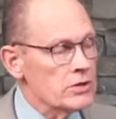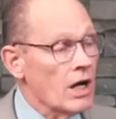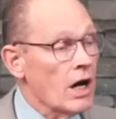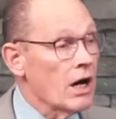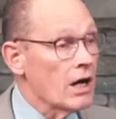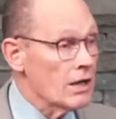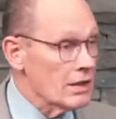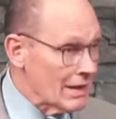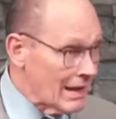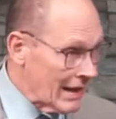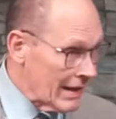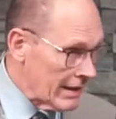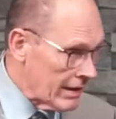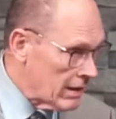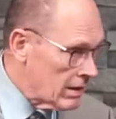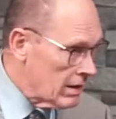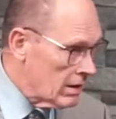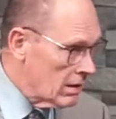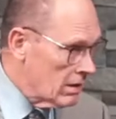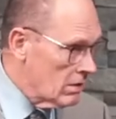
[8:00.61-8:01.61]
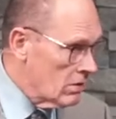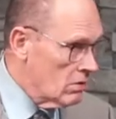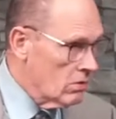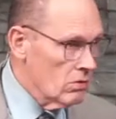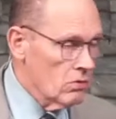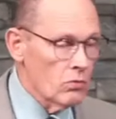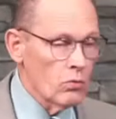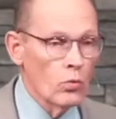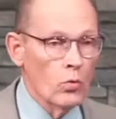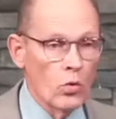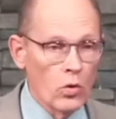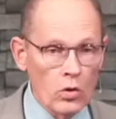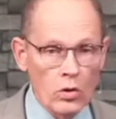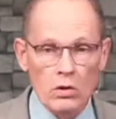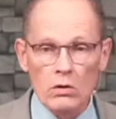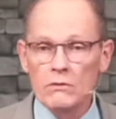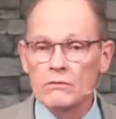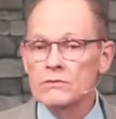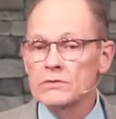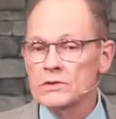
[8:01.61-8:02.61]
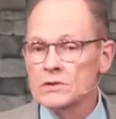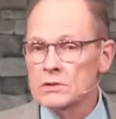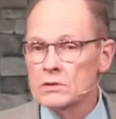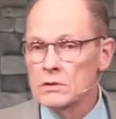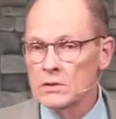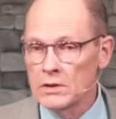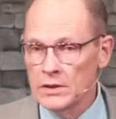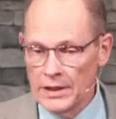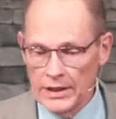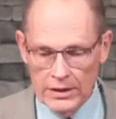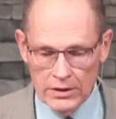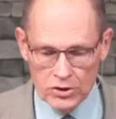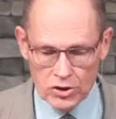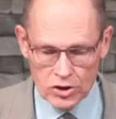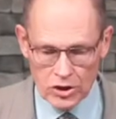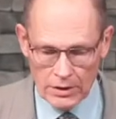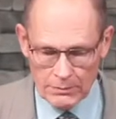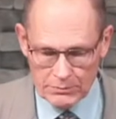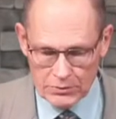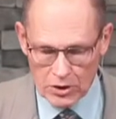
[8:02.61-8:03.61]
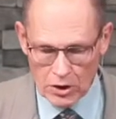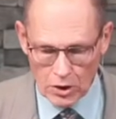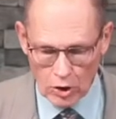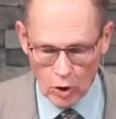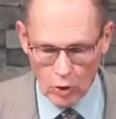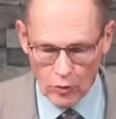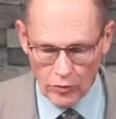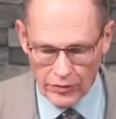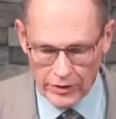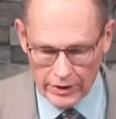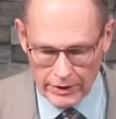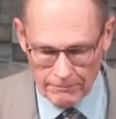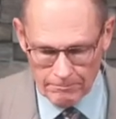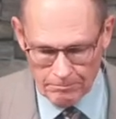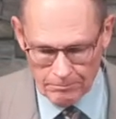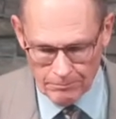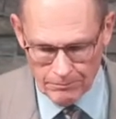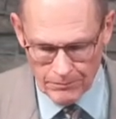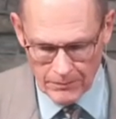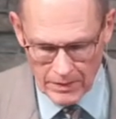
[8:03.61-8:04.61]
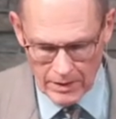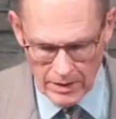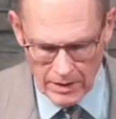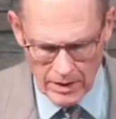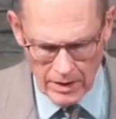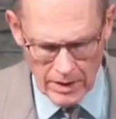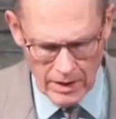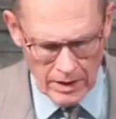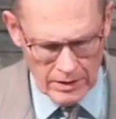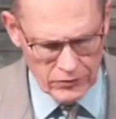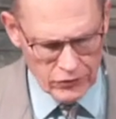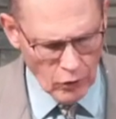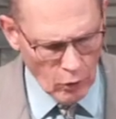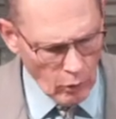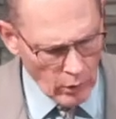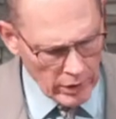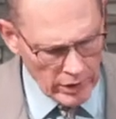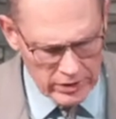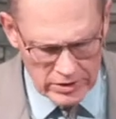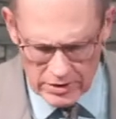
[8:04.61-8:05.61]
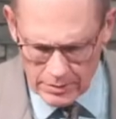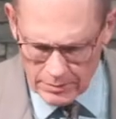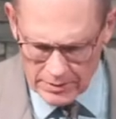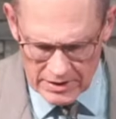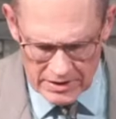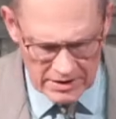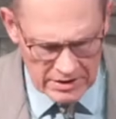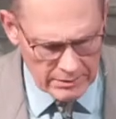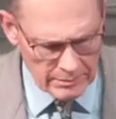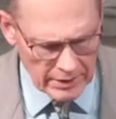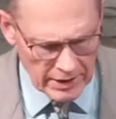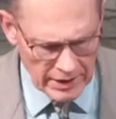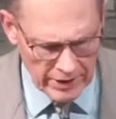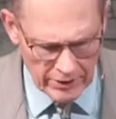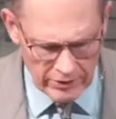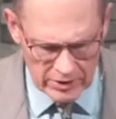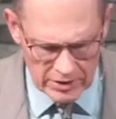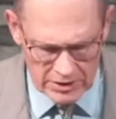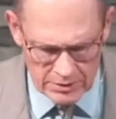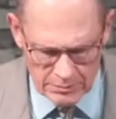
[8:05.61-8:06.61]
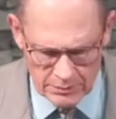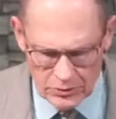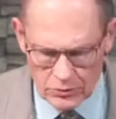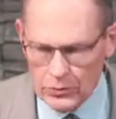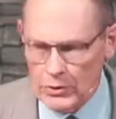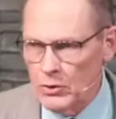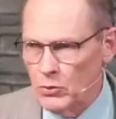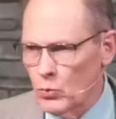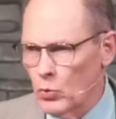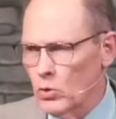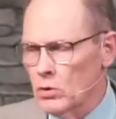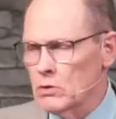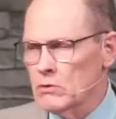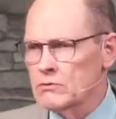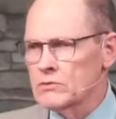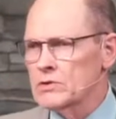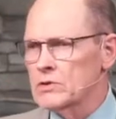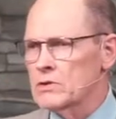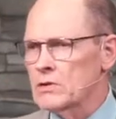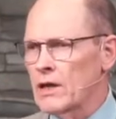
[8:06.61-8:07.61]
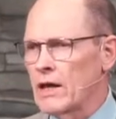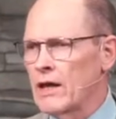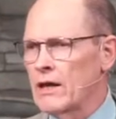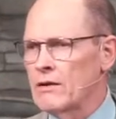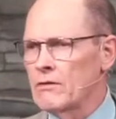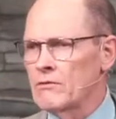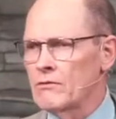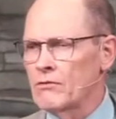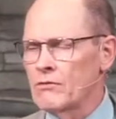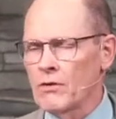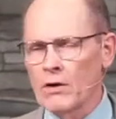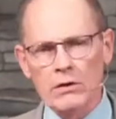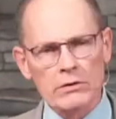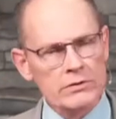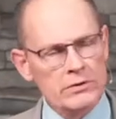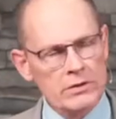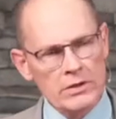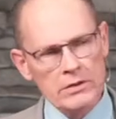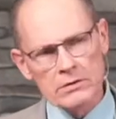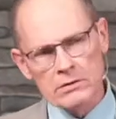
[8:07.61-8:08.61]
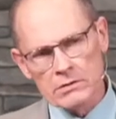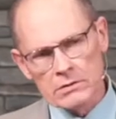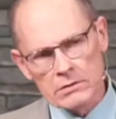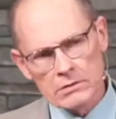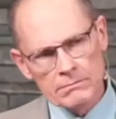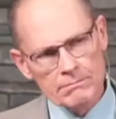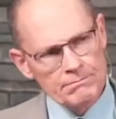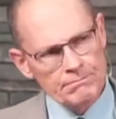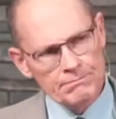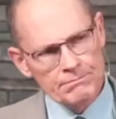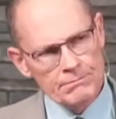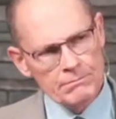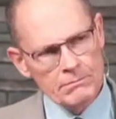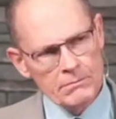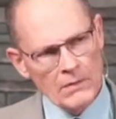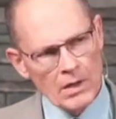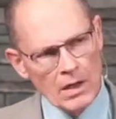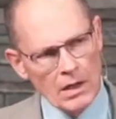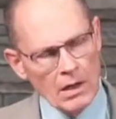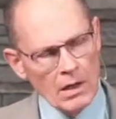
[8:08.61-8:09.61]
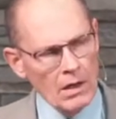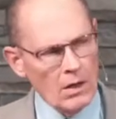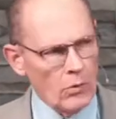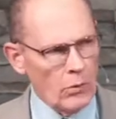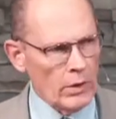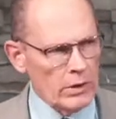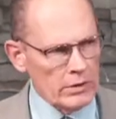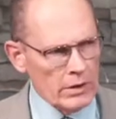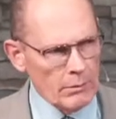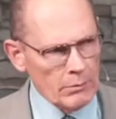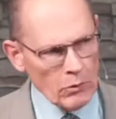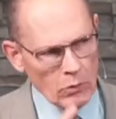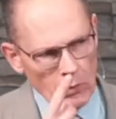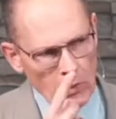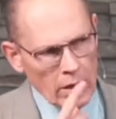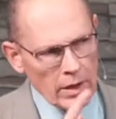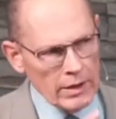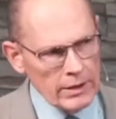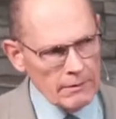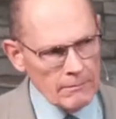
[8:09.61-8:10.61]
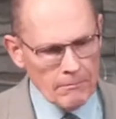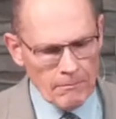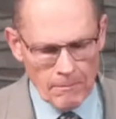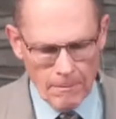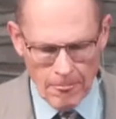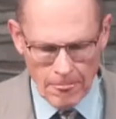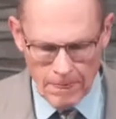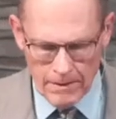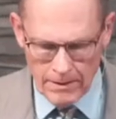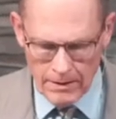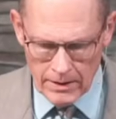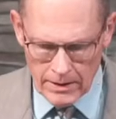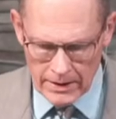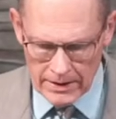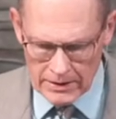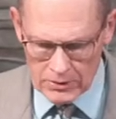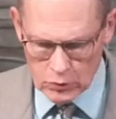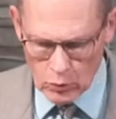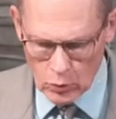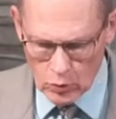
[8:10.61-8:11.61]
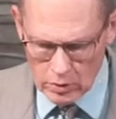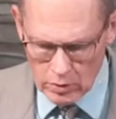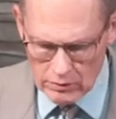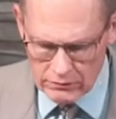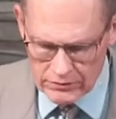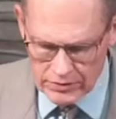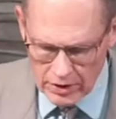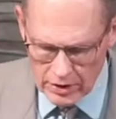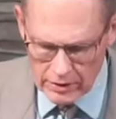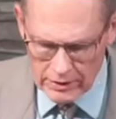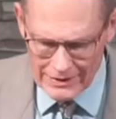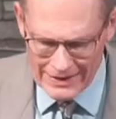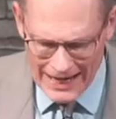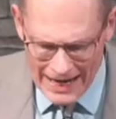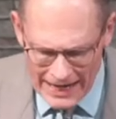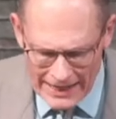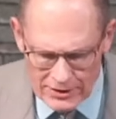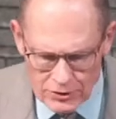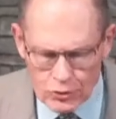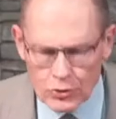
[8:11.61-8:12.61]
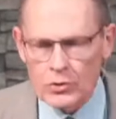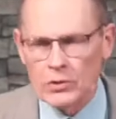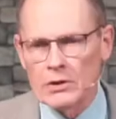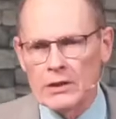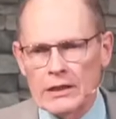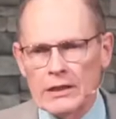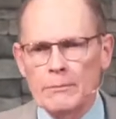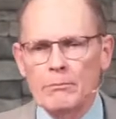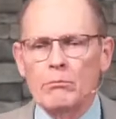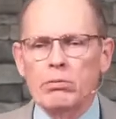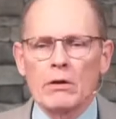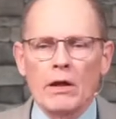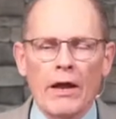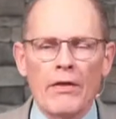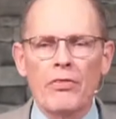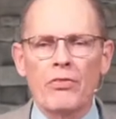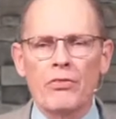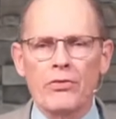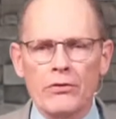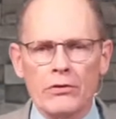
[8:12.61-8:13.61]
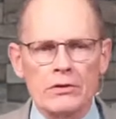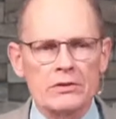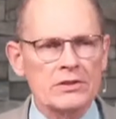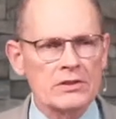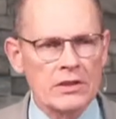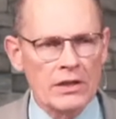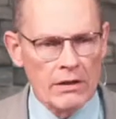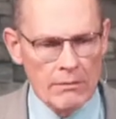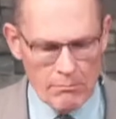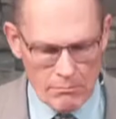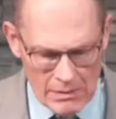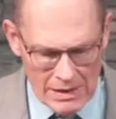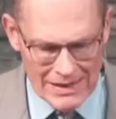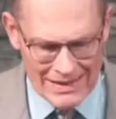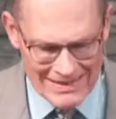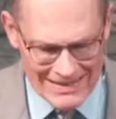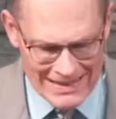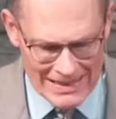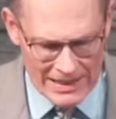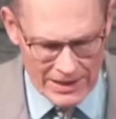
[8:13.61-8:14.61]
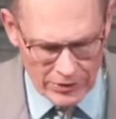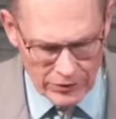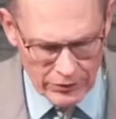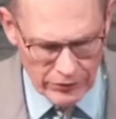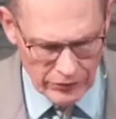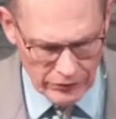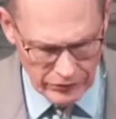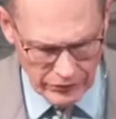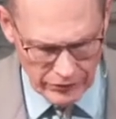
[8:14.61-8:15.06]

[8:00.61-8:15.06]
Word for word: are like wolves in sheep's clothing. So, what are some of the similarities between wolves and false teachers? Well, number one is wolves are naturally bloodthirsty meat eaters,